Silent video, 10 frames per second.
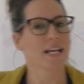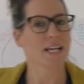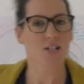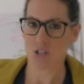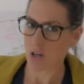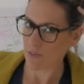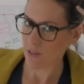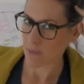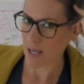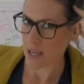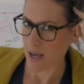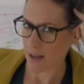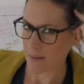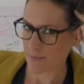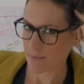is not from here,
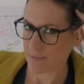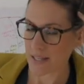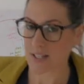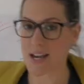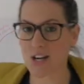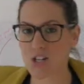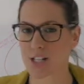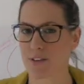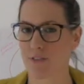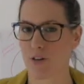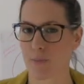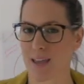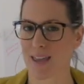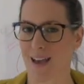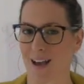it's actually from
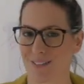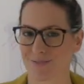here.